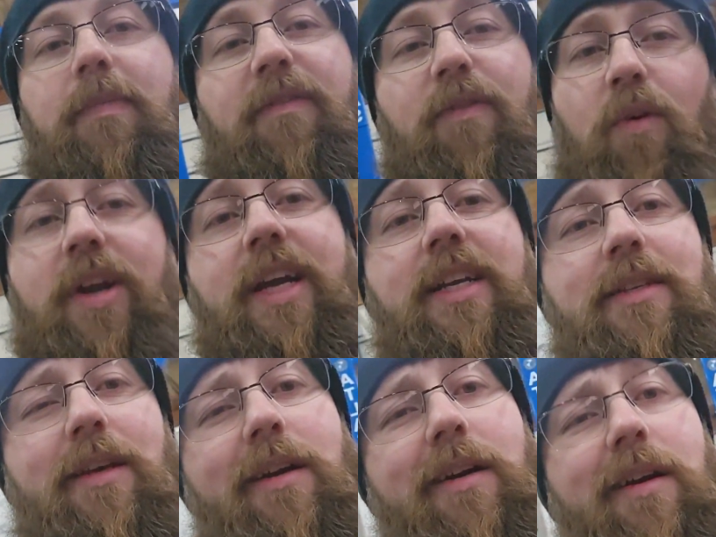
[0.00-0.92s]
before he gets
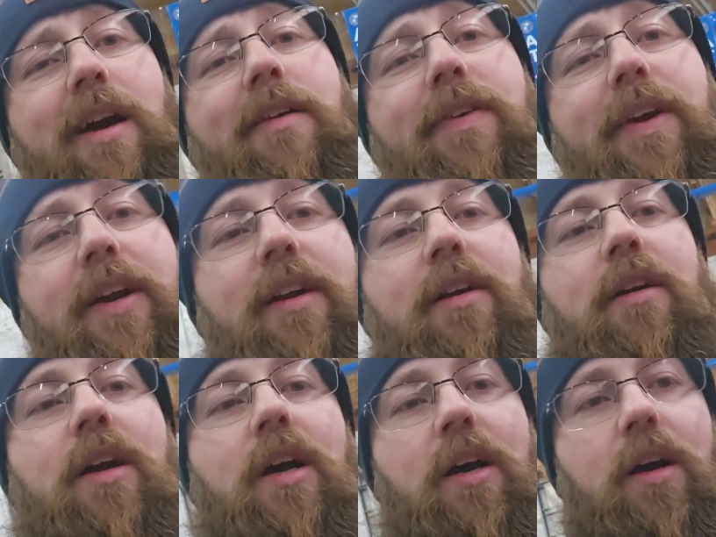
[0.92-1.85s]
there, I figured
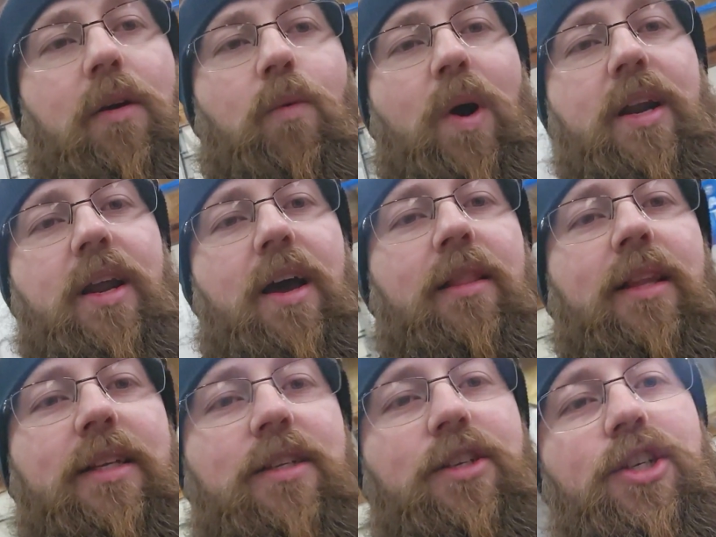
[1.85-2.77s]
why not
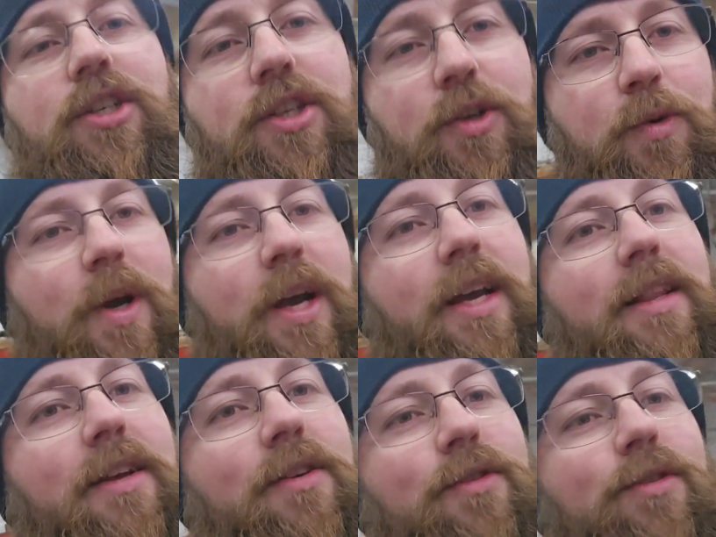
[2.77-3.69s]
let's just do a
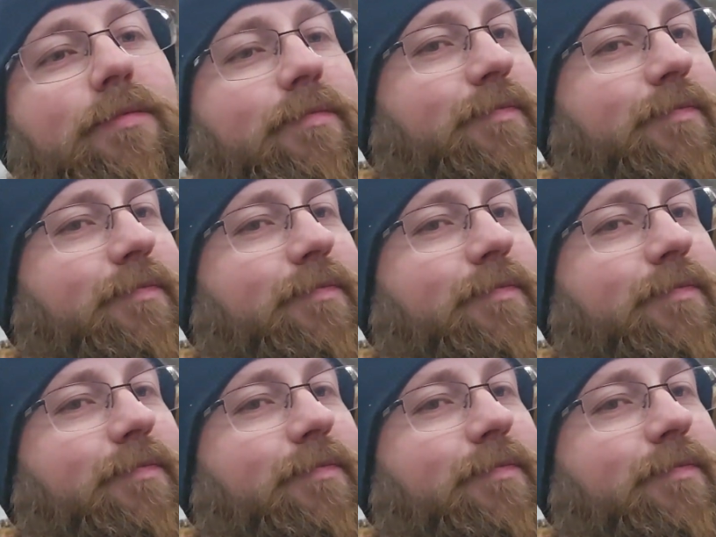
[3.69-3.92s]
little,